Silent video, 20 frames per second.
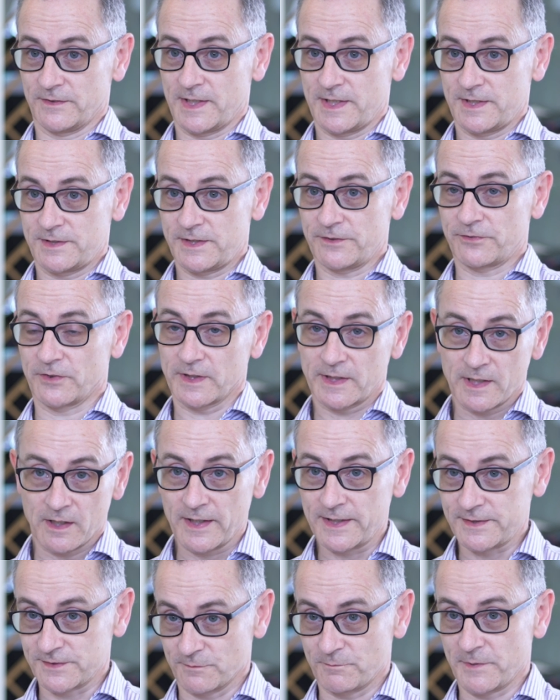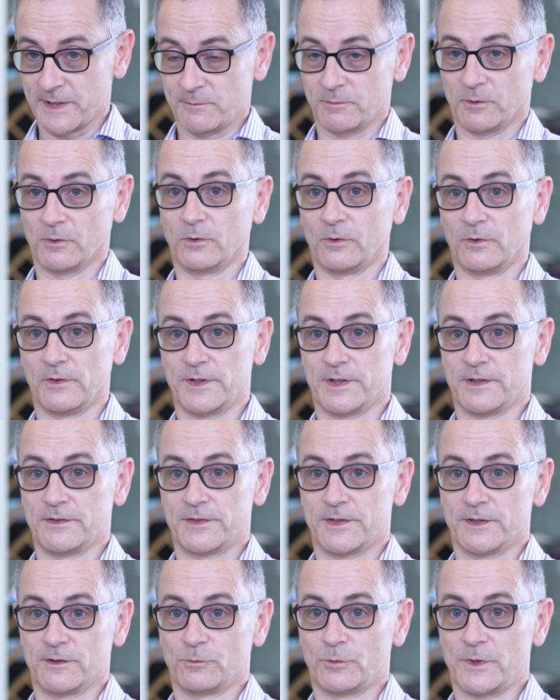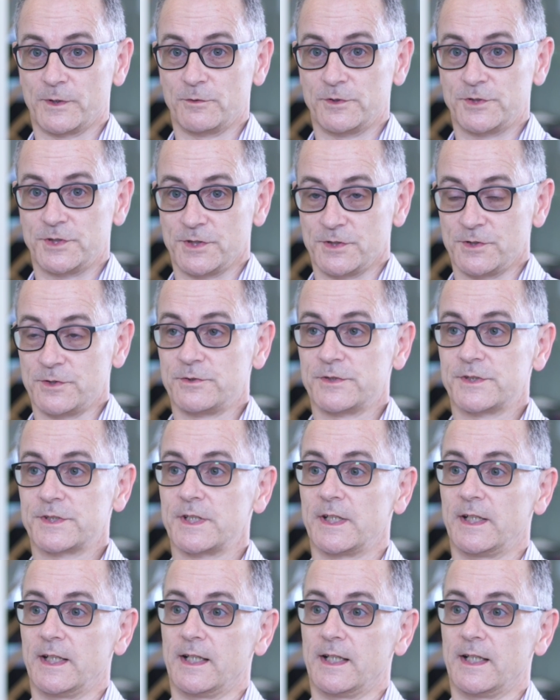there's different kinds of people that we would use.